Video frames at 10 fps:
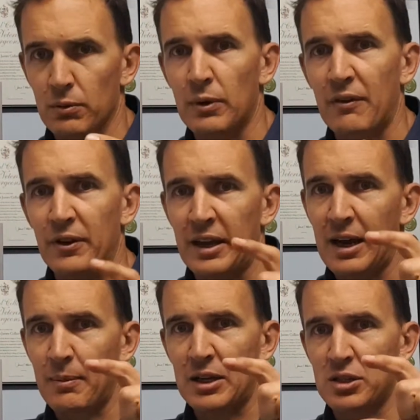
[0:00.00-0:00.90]
roughly
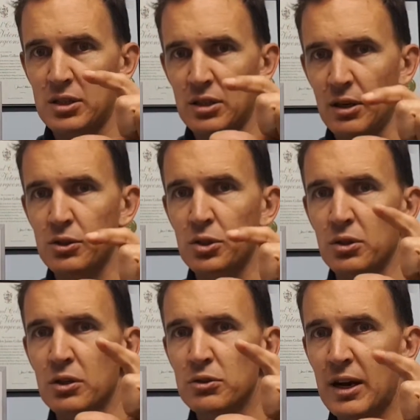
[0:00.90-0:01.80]
how much it
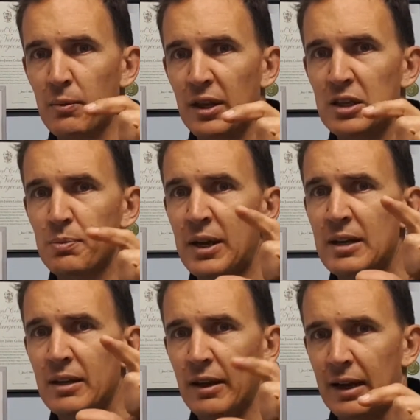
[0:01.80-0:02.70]
should contract with each
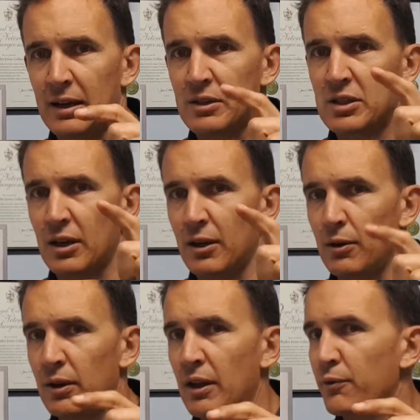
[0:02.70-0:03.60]
beat. And so
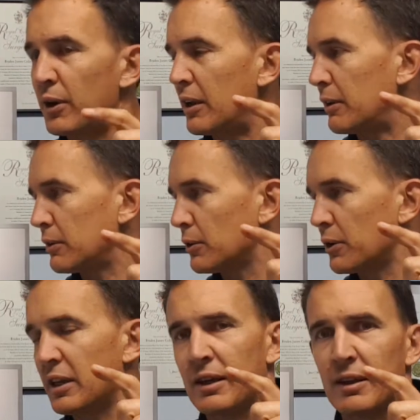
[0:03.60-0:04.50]
if we're
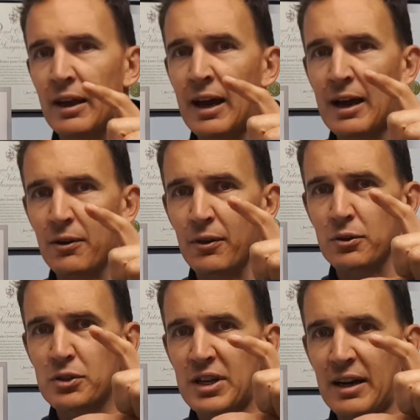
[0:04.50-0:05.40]
looking at the heart on
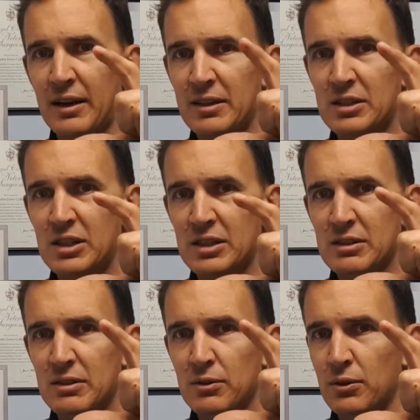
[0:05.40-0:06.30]
the ultrasound and it's
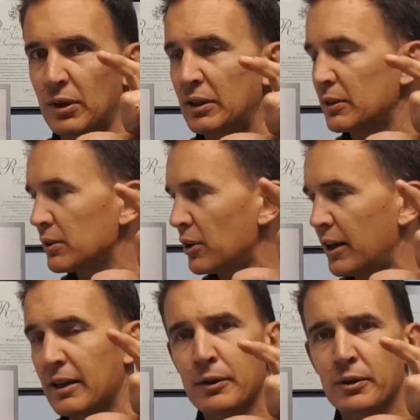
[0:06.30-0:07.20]
just doing
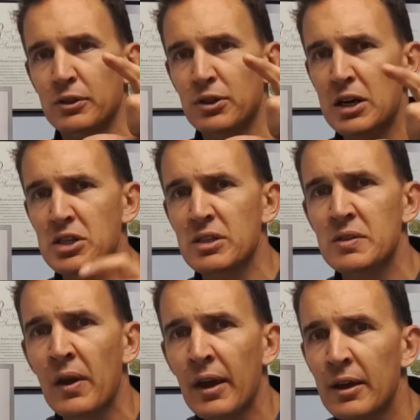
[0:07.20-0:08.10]
tiny little
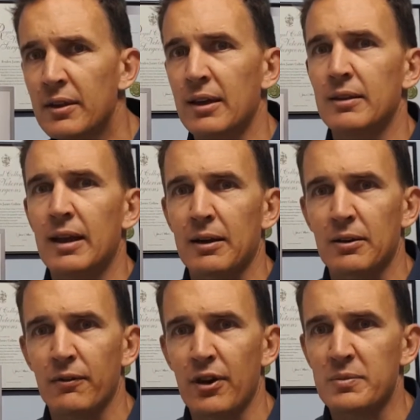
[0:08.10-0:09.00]
contractions, then that
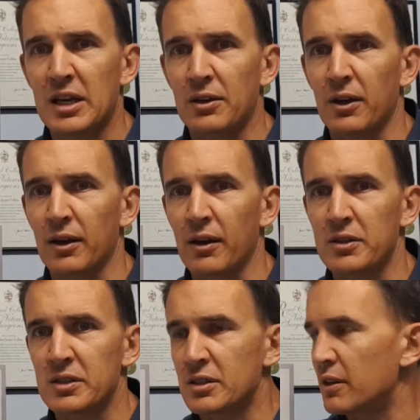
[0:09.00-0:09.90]
confirms our
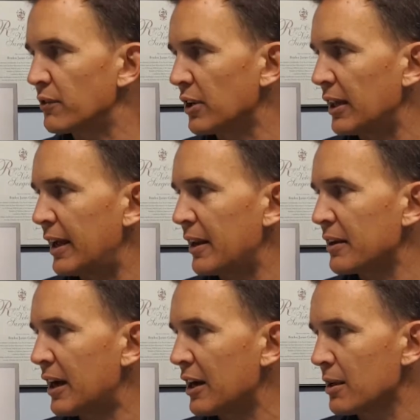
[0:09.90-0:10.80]
diagnosis of
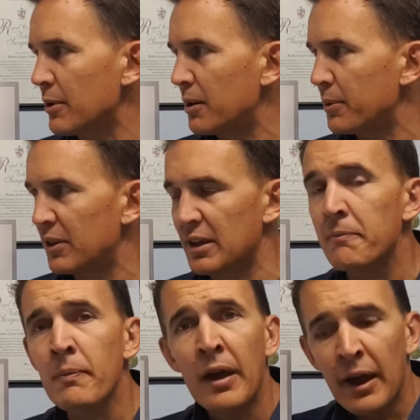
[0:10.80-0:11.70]
dilated
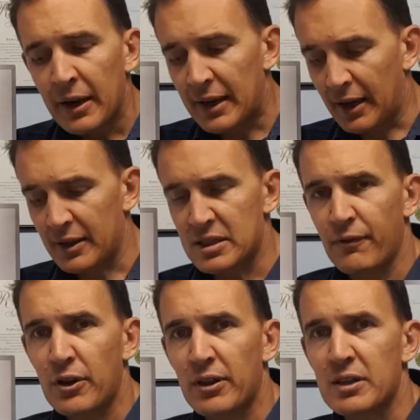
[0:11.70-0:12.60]
cardiomyopathy. Now, there's a
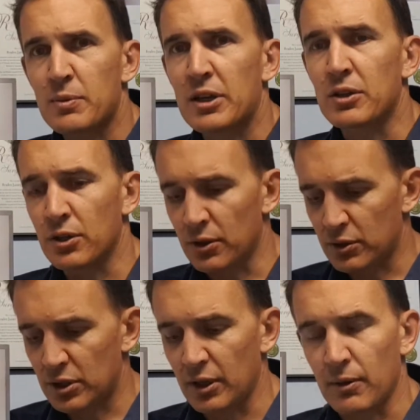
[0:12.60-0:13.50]
few things we can do